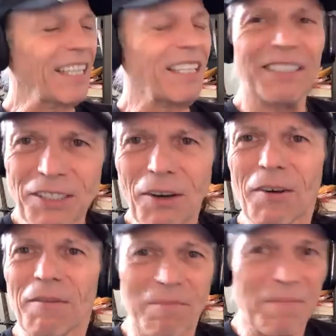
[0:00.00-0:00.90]

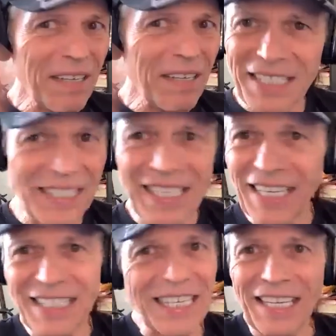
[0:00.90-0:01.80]
So he said
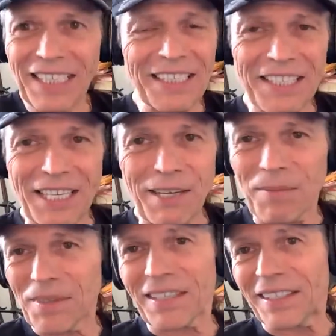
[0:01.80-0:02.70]
exactly the same
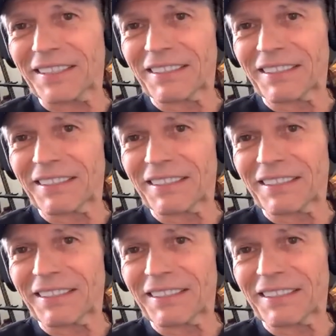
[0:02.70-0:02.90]
thing.